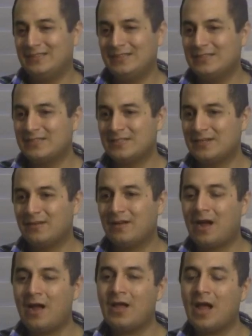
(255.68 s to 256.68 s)
listen,
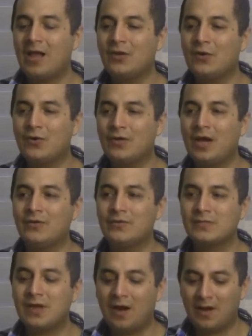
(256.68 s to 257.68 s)
I
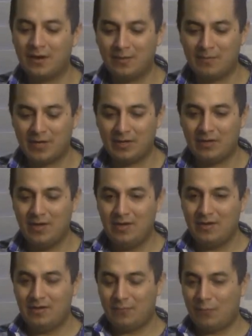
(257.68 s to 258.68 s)
use hard in my
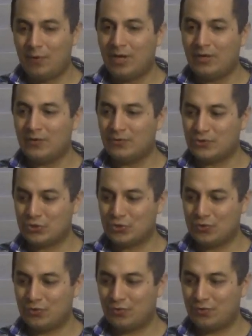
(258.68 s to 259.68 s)
radio
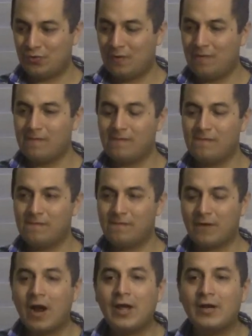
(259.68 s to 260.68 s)
show on
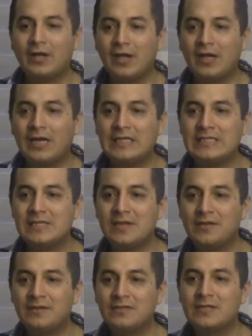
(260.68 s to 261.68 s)
Friday, and I
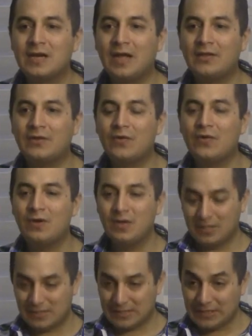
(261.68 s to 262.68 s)
say there's a lot of
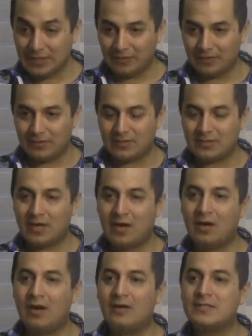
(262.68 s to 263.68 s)
singers,
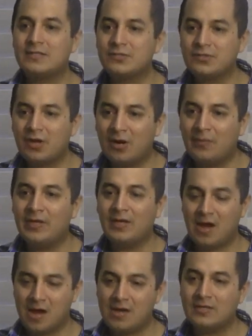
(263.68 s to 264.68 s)

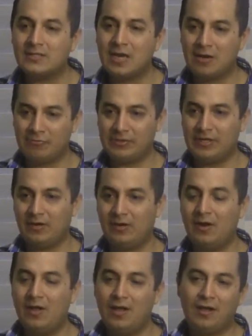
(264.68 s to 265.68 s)
starving artists out
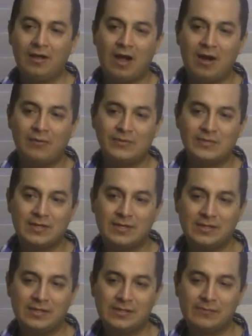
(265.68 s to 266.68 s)
there, and I will say
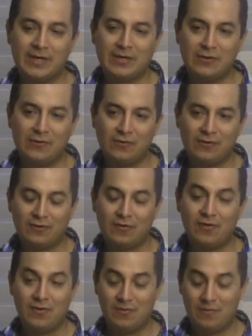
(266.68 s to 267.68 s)
this by knowing
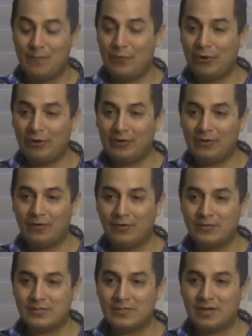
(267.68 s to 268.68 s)
very
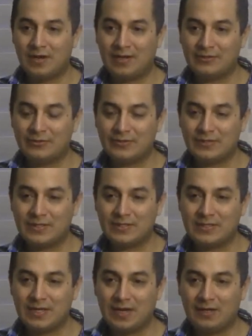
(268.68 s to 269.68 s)
close
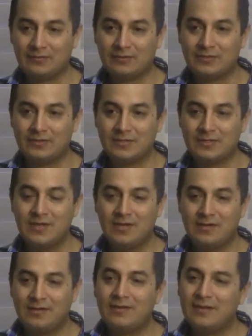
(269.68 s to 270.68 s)
actresses and actresses,
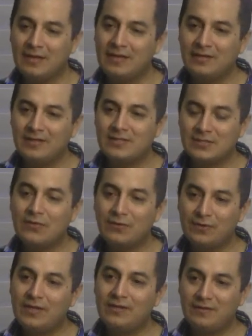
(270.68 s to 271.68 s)
that it is,
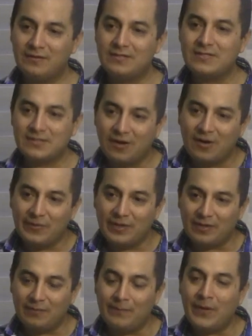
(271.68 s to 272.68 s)
some of them they're
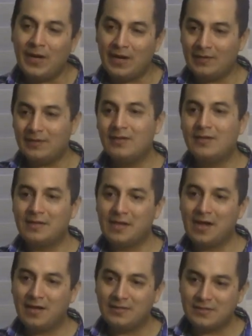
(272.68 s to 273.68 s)
starving, but
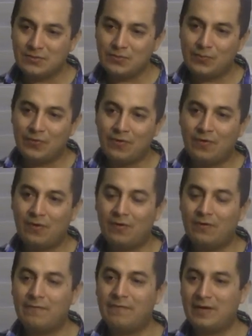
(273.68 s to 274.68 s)
they have the
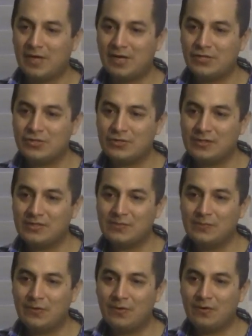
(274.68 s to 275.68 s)
support, financially
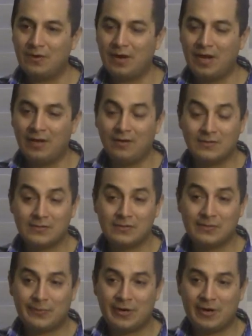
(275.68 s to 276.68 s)
support, and also
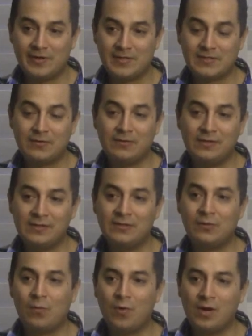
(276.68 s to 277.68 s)
their parents. Some of them
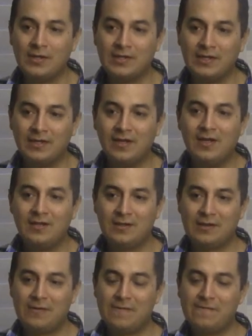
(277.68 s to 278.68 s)
they're wealthy,
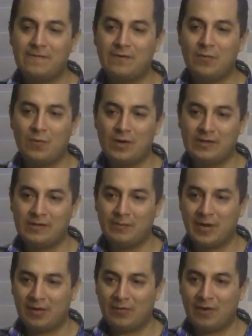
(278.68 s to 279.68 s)
they come from a wealthy
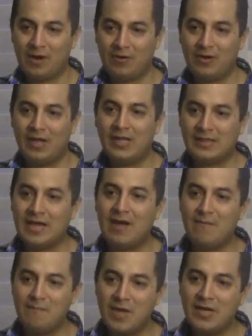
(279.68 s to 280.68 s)
background, and
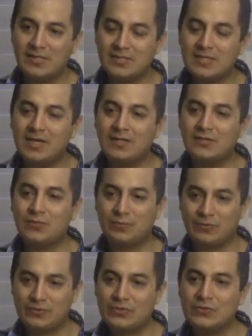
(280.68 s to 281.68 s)
that makes them to
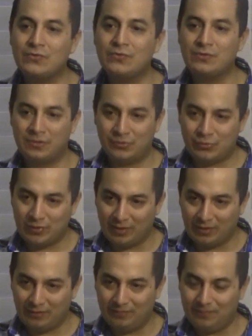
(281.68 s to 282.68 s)
pursue their
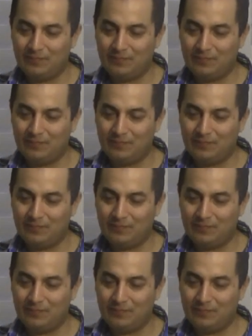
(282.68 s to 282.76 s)
dream.